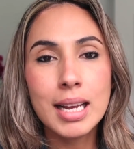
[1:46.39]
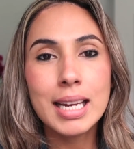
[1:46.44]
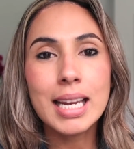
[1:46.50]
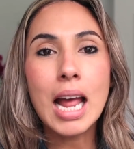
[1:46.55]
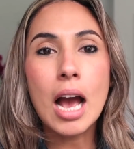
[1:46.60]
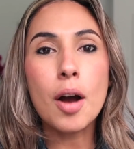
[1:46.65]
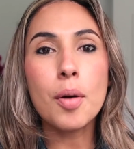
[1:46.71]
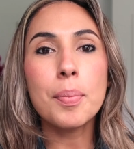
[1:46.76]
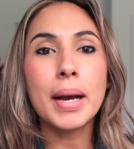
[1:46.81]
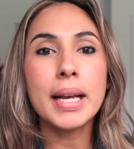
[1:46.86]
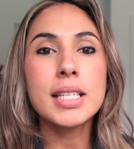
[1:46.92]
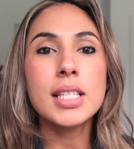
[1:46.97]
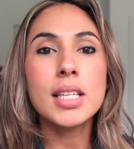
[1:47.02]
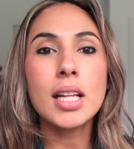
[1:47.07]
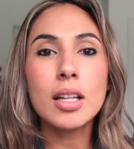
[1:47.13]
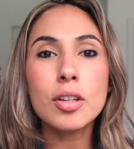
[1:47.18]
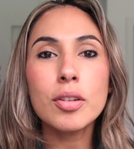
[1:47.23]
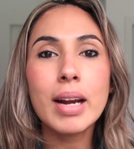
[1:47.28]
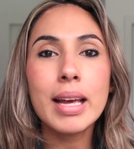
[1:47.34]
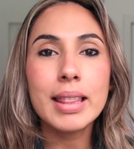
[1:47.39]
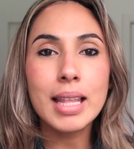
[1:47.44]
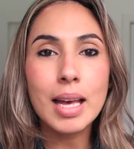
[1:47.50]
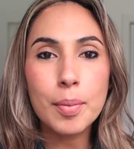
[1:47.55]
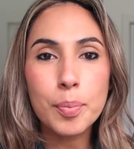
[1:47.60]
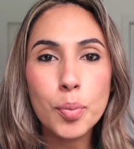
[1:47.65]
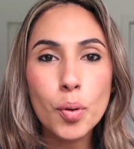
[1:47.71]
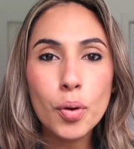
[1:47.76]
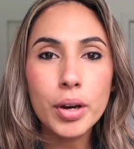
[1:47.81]
now my seller at
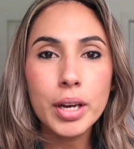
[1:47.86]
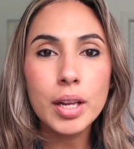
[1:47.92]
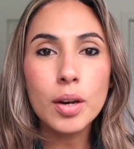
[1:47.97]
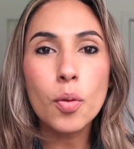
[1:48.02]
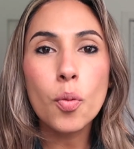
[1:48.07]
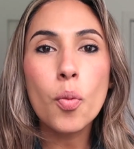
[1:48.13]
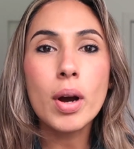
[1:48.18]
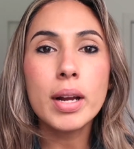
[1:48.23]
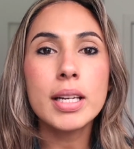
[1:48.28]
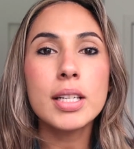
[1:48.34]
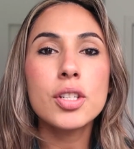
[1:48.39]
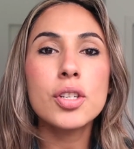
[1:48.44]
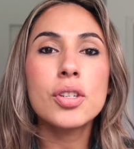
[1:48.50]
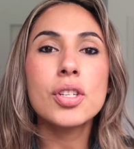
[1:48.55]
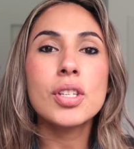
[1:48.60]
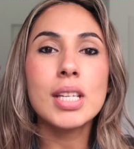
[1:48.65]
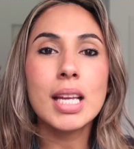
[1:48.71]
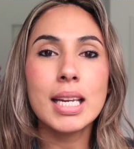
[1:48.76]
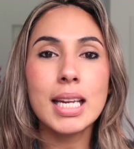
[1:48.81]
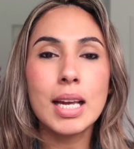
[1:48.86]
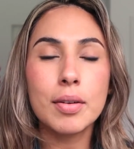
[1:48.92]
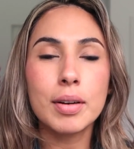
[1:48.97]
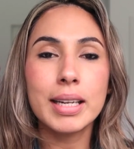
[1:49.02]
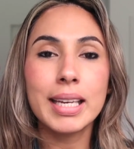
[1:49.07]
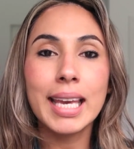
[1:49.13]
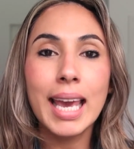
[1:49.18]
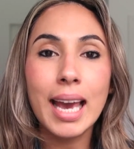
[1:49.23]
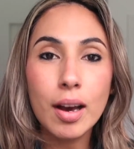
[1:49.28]
that point wanted to send out
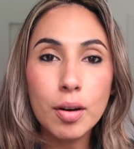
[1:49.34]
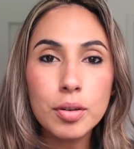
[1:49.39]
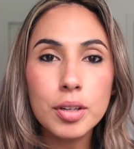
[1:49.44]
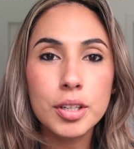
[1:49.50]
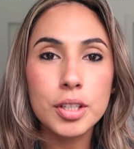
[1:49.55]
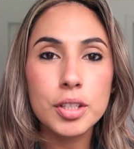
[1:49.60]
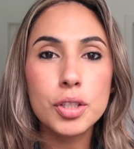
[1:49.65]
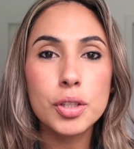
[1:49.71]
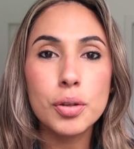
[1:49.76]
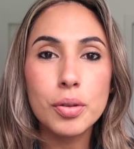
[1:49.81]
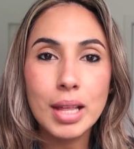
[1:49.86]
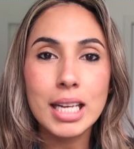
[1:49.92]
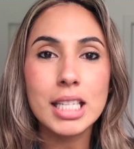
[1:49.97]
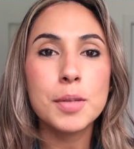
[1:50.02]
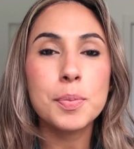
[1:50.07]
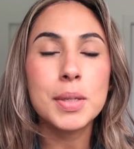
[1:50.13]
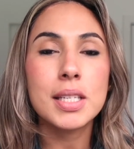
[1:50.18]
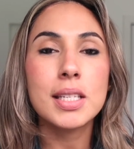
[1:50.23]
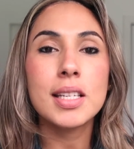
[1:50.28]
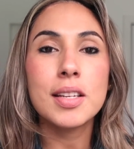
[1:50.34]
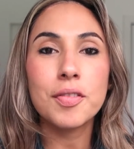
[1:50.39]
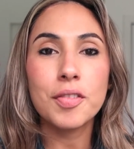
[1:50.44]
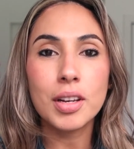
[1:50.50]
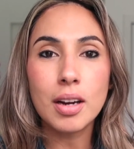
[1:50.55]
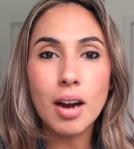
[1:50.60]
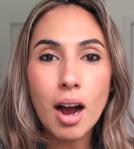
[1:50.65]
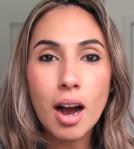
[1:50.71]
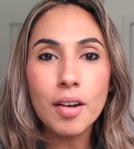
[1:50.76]
a counter to that
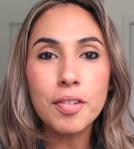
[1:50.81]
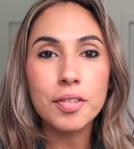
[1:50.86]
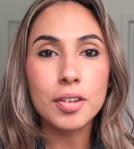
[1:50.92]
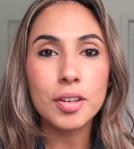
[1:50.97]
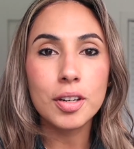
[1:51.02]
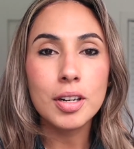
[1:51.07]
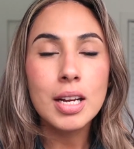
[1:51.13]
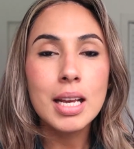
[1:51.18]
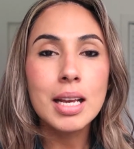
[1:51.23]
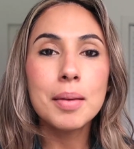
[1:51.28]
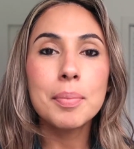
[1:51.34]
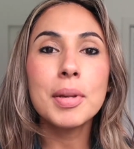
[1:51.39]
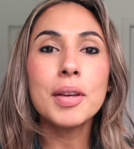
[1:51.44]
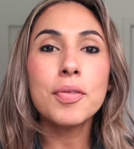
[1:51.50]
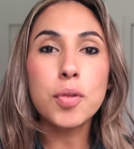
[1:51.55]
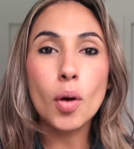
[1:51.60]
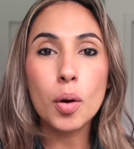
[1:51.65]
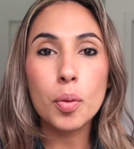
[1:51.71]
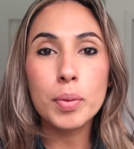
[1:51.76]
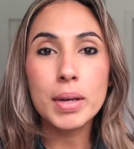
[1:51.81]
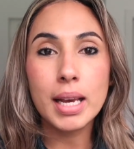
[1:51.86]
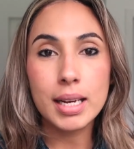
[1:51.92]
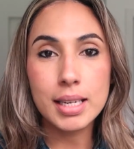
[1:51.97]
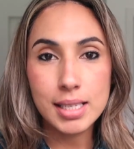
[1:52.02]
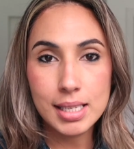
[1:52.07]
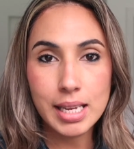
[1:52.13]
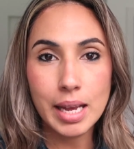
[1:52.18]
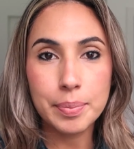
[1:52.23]
specific offer before we
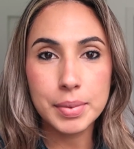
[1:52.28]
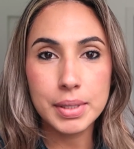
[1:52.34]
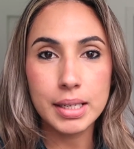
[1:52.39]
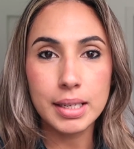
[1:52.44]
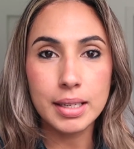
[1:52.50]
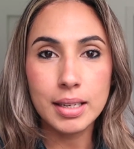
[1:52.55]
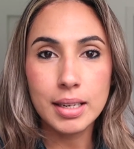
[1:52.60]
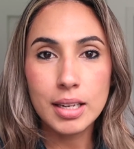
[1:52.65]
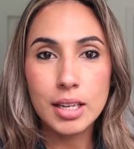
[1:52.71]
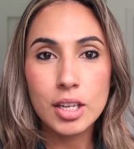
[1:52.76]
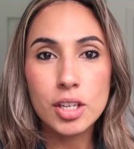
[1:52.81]
accepted